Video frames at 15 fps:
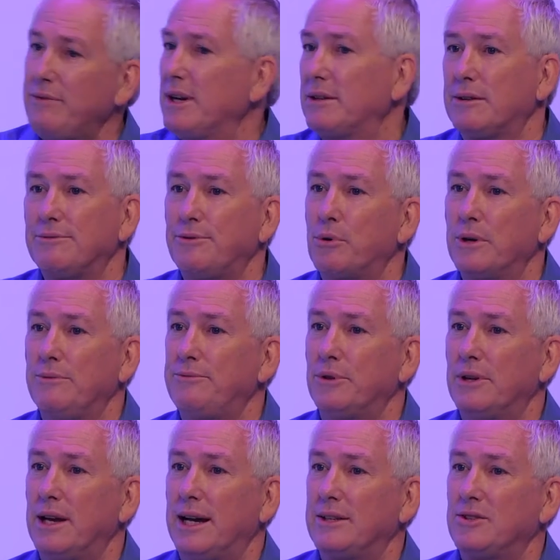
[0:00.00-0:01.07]
got the
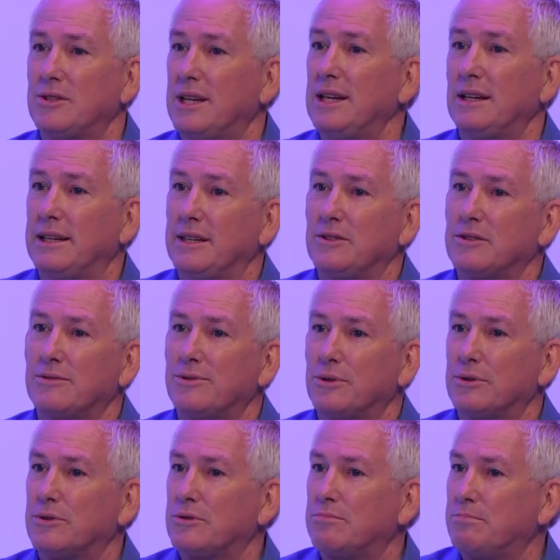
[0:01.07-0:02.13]
40-foot high ceilings
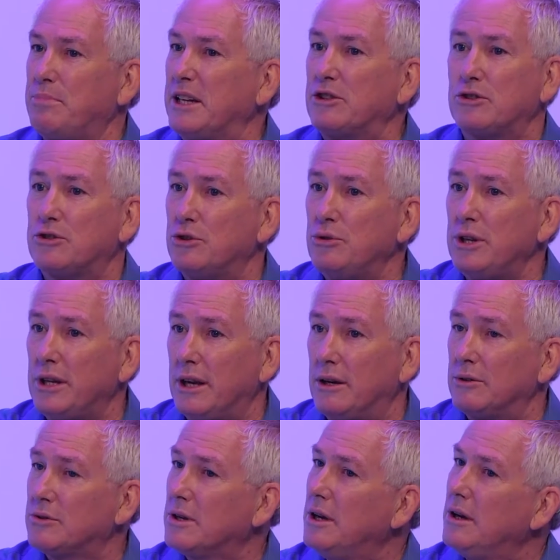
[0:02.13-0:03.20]
for big
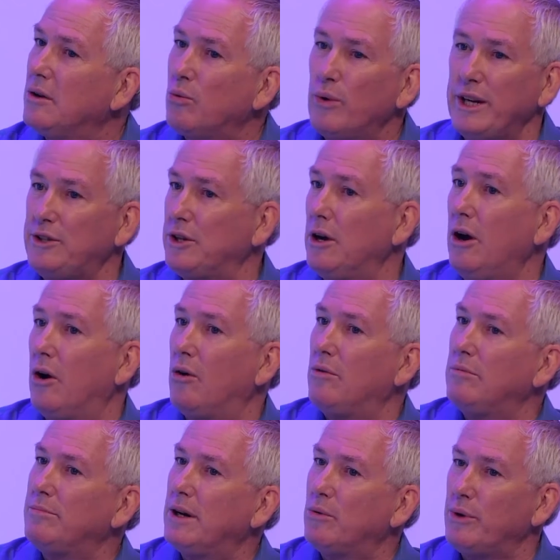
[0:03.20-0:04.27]
studios. We don't,
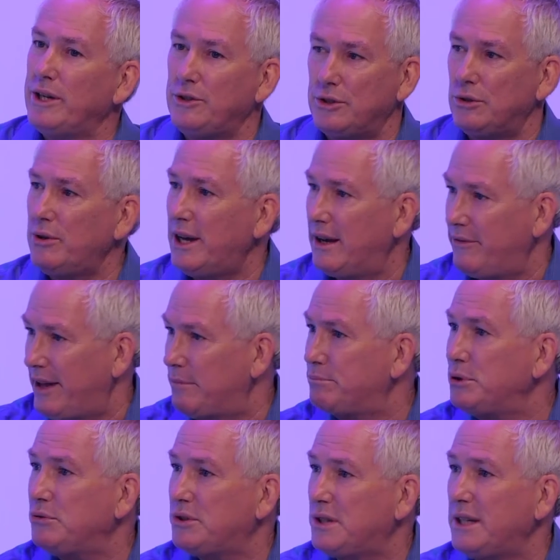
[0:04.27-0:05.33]
but we do have that
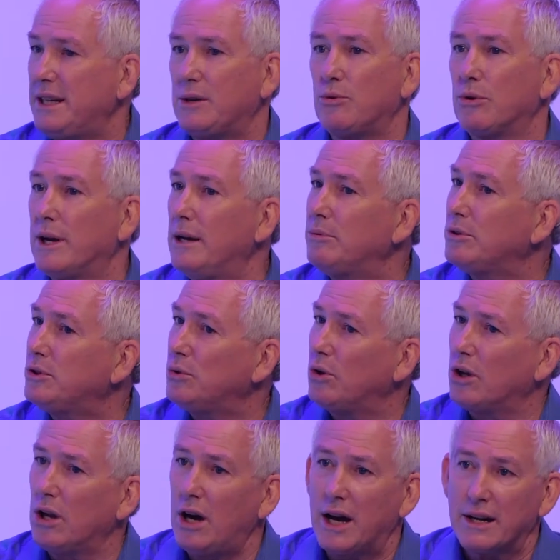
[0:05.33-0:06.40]
boutique. We're able to do a
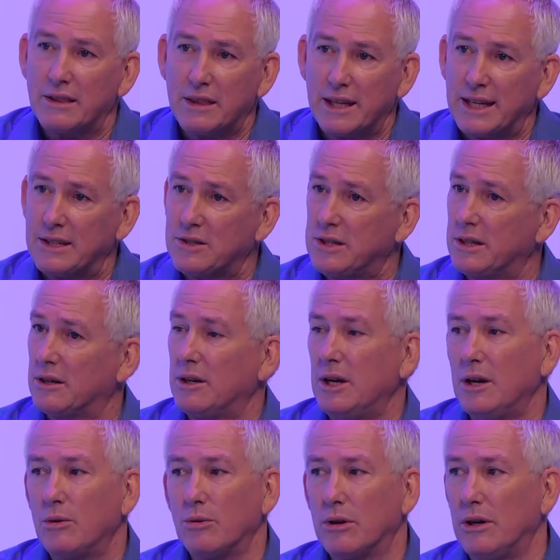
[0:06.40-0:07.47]
lot of things here.
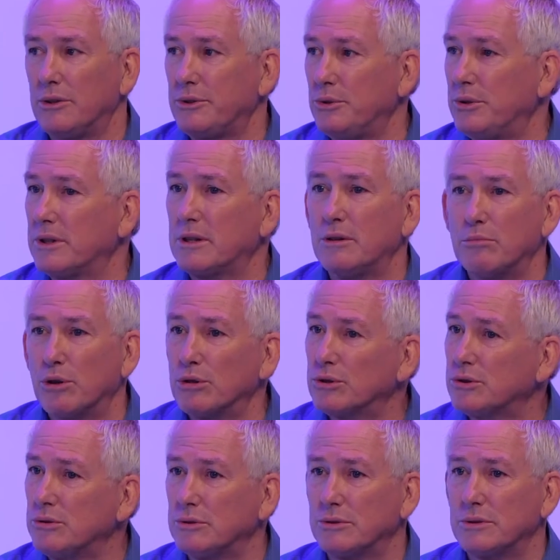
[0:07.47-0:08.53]
We're all doing
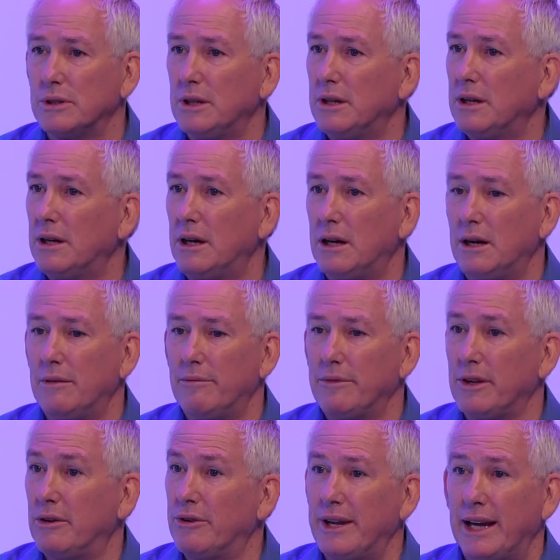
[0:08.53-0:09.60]
commercials,
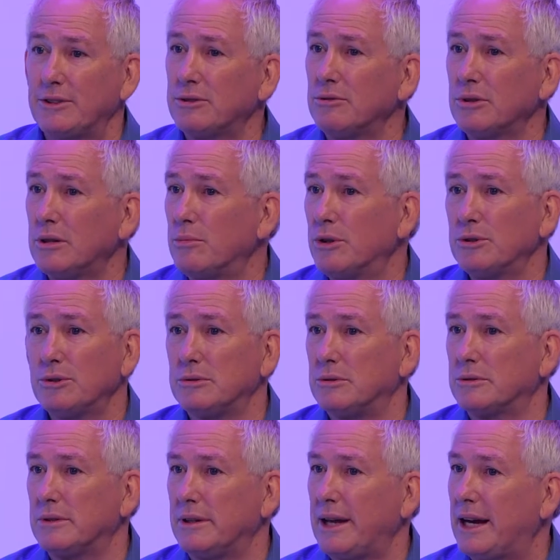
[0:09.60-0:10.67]
national
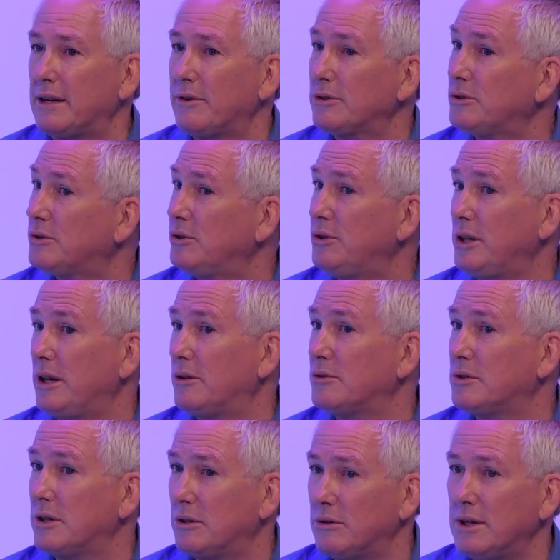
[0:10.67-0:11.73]
commercials out of our studios.
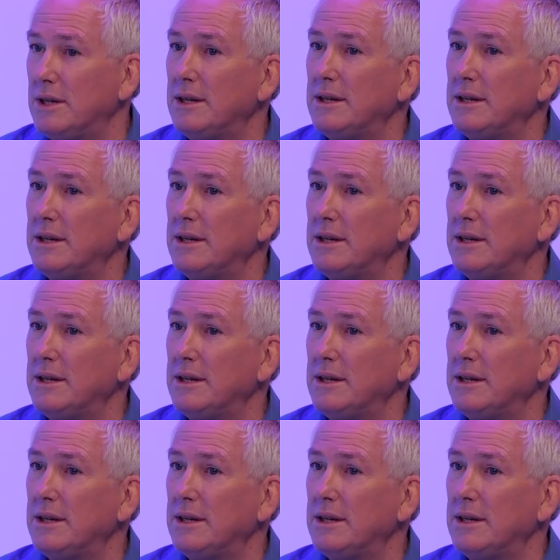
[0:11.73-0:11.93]
So